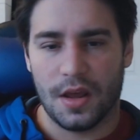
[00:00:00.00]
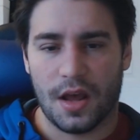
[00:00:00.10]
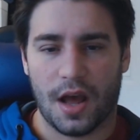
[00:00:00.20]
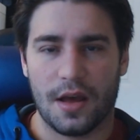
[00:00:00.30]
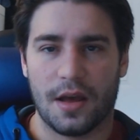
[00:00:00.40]

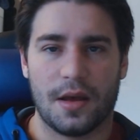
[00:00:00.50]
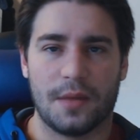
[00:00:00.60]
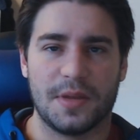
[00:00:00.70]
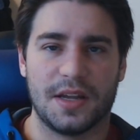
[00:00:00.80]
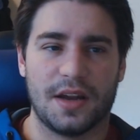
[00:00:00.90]
I
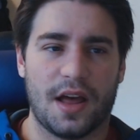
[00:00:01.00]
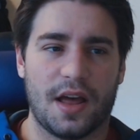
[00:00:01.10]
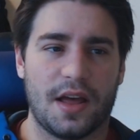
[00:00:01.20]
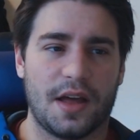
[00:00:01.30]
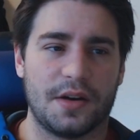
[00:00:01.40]

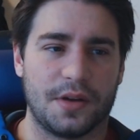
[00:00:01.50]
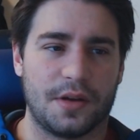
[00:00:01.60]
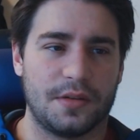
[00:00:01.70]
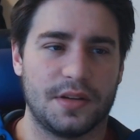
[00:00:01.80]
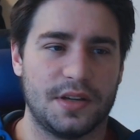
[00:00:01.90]
don't know.
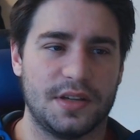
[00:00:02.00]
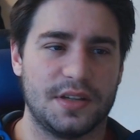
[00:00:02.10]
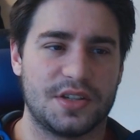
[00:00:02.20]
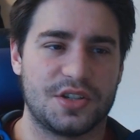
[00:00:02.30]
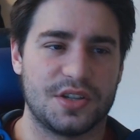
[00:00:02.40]

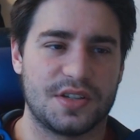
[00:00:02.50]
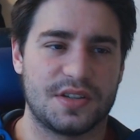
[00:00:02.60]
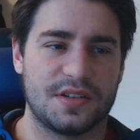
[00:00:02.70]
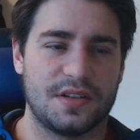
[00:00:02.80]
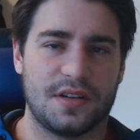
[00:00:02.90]
It's
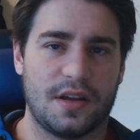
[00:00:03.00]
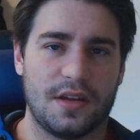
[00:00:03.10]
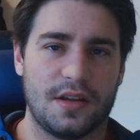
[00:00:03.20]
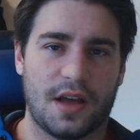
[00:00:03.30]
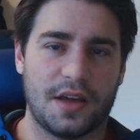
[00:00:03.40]
just,
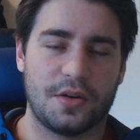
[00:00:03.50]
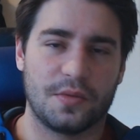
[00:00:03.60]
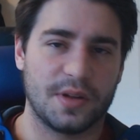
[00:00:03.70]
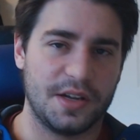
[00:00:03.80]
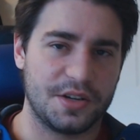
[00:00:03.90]
I don't
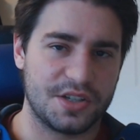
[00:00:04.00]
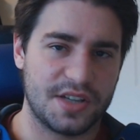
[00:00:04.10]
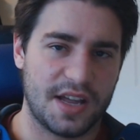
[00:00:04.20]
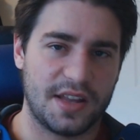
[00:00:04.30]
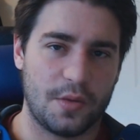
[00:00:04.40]
really
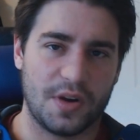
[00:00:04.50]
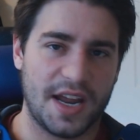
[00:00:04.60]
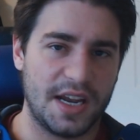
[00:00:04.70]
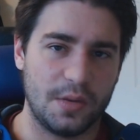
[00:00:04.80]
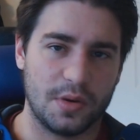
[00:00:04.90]
understand that one.
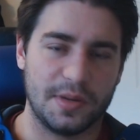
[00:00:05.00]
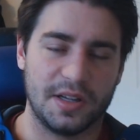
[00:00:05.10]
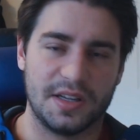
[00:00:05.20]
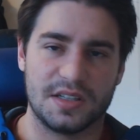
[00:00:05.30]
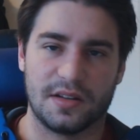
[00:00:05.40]
81
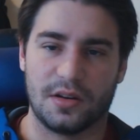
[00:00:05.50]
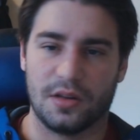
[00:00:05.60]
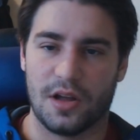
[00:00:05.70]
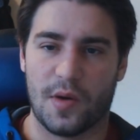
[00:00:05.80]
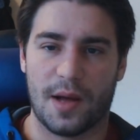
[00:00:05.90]
million is a little
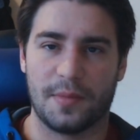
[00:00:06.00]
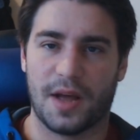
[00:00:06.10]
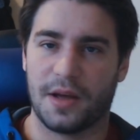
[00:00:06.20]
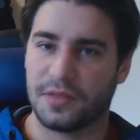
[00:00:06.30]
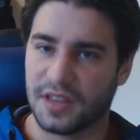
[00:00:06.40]
low.
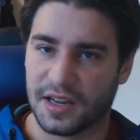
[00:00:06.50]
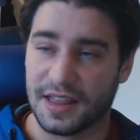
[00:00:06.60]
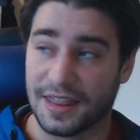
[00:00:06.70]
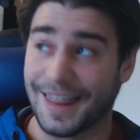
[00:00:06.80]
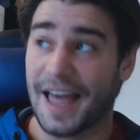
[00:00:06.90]
I would think
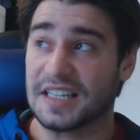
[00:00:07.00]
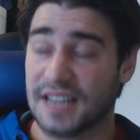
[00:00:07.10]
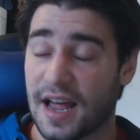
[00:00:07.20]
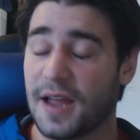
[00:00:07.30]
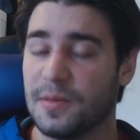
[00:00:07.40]
at that
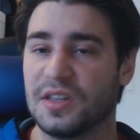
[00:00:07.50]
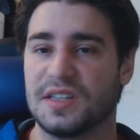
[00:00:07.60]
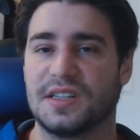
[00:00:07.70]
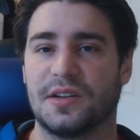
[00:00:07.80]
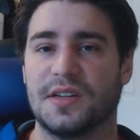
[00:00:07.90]
time in the
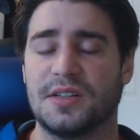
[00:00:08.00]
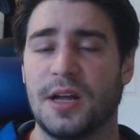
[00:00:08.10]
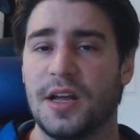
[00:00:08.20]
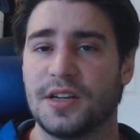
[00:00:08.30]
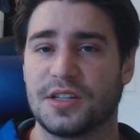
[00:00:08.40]
series,
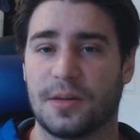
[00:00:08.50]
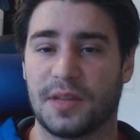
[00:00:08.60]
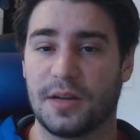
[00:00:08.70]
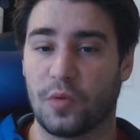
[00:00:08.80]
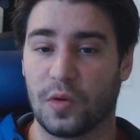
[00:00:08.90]

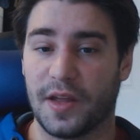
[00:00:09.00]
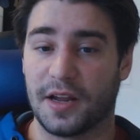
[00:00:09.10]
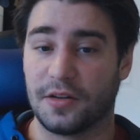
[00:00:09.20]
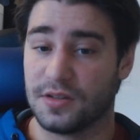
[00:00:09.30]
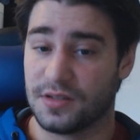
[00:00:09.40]
something more
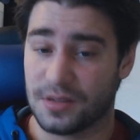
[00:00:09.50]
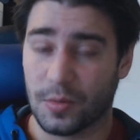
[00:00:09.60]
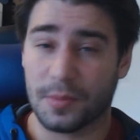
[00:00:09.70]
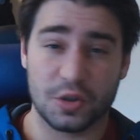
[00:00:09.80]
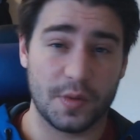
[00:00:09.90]

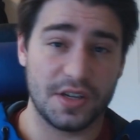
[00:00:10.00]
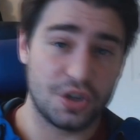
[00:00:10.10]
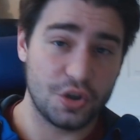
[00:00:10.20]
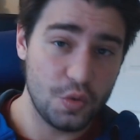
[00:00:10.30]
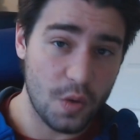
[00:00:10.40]
somewhere between
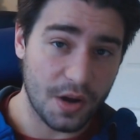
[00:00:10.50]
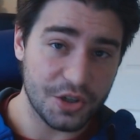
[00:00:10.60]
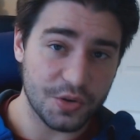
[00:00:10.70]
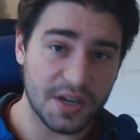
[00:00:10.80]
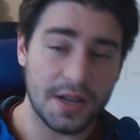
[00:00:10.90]

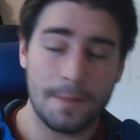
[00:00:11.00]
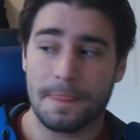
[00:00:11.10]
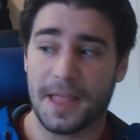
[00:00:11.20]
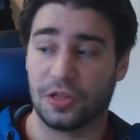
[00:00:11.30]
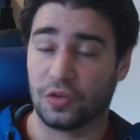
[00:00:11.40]
200
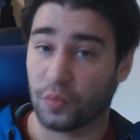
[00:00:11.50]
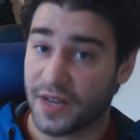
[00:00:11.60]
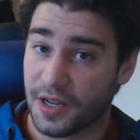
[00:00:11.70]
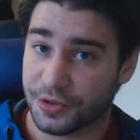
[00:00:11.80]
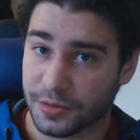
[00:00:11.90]
and
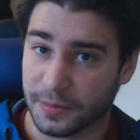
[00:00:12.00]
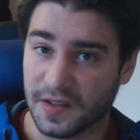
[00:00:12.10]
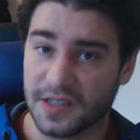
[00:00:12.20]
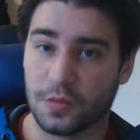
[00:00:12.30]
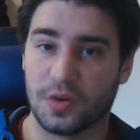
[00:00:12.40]
300
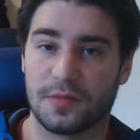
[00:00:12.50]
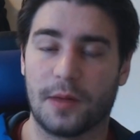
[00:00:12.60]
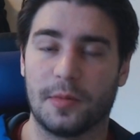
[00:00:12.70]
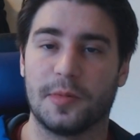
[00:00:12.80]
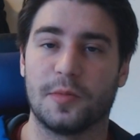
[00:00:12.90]
million would have
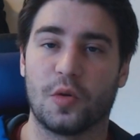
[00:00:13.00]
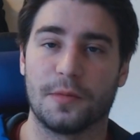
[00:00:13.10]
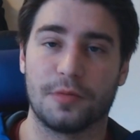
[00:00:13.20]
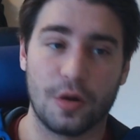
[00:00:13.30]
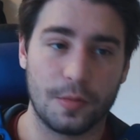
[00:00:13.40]
probably been more
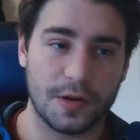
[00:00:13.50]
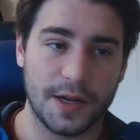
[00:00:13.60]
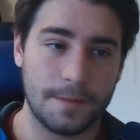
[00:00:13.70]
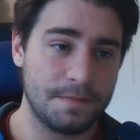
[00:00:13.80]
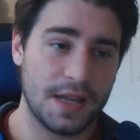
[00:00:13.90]

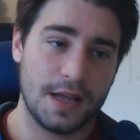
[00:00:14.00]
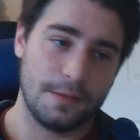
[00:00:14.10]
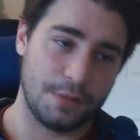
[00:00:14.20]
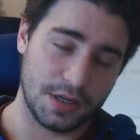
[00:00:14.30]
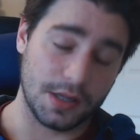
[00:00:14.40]
appropriate.
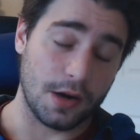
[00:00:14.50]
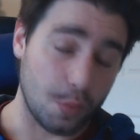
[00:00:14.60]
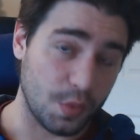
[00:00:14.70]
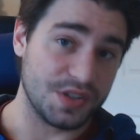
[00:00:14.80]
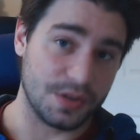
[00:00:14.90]
But, it
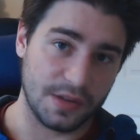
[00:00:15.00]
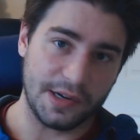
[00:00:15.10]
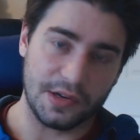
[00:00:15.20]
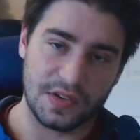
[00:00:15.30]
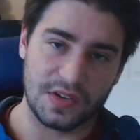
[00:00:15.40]
was
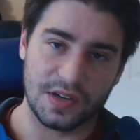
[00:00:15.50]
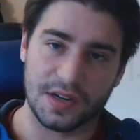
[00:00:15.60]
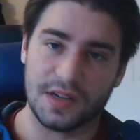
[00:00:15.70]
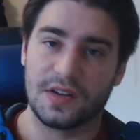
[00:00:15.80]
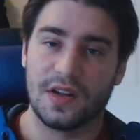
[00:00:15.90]
earlier in the
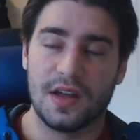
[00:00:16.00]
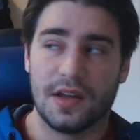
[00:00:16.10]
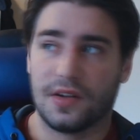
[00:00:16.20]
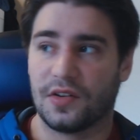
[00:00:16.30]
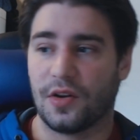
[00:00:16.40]
series.
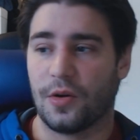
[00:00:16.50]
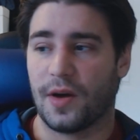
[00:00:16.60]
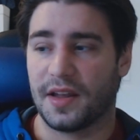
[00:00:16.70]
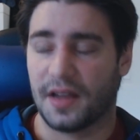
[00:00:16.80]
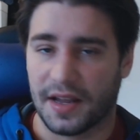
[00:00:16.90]
So
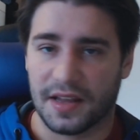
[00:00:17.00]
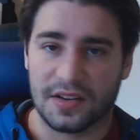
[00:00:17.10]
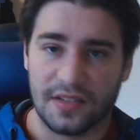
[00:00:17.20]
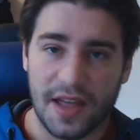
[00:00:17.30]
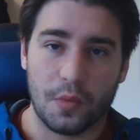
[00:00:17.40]
I guess
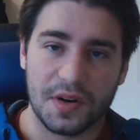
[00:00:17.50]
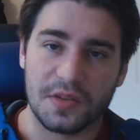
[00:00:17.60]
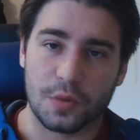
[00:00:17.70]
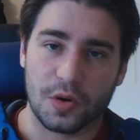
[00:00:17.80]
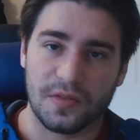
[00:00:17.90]
that one is
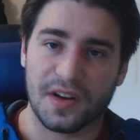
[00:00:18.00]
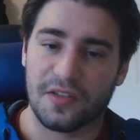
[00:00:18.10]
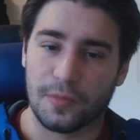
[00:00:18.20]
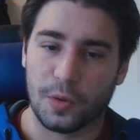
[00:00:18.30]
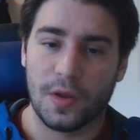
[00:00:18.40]
more
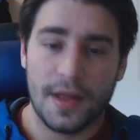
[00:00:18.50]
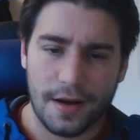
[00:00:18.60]
forgivable.